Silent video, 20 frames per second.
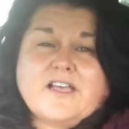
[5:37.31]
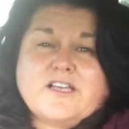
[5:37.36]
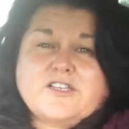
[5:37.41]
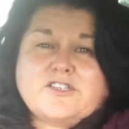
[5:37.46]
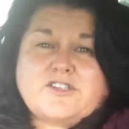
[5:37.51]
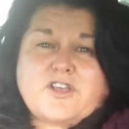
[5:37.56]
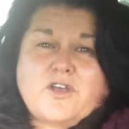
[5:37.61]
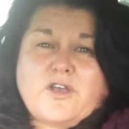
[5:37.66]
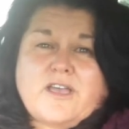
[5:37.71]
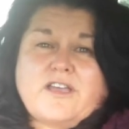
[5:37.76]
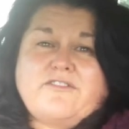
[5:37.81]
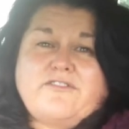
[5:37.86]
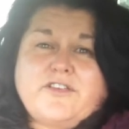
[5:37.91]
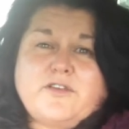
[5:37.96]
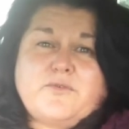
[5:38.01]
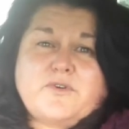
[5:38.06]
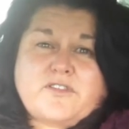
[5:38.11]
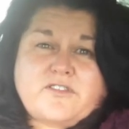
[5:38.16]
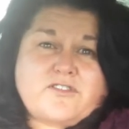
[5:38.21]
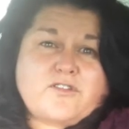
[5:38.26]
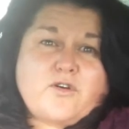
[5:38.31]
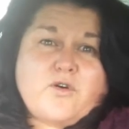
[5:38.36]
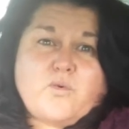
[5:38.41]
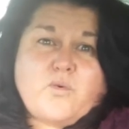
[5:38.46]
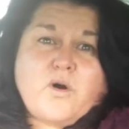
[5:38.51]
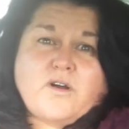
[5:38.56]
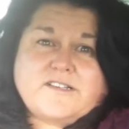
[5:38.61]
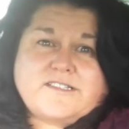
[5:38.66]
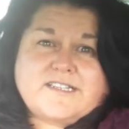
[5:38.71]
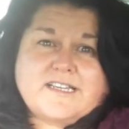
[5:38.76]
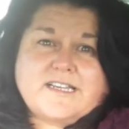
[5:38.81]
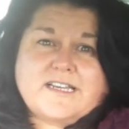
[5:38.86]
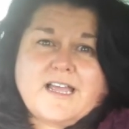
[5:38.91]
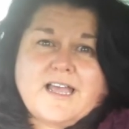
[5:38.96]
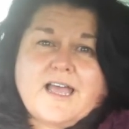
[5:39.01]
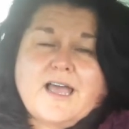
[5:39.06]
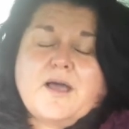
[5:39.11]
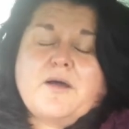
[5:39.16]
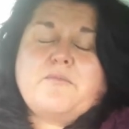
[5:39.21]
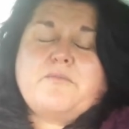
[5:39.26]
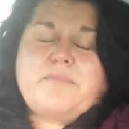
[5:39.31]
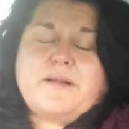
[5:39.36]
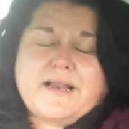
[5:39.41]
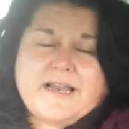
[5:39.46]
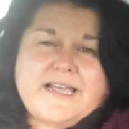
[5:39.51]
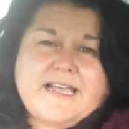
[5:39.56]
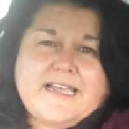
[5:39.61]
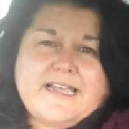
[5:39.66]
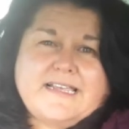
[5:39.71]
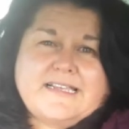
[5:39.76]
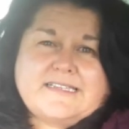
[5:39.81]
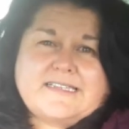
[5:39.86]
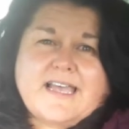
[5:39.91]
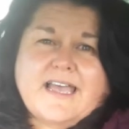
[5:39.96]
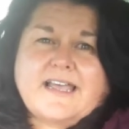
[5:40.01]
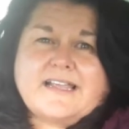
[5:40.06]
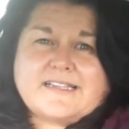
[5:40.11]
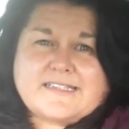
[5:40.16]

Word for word: So if you would still want it, please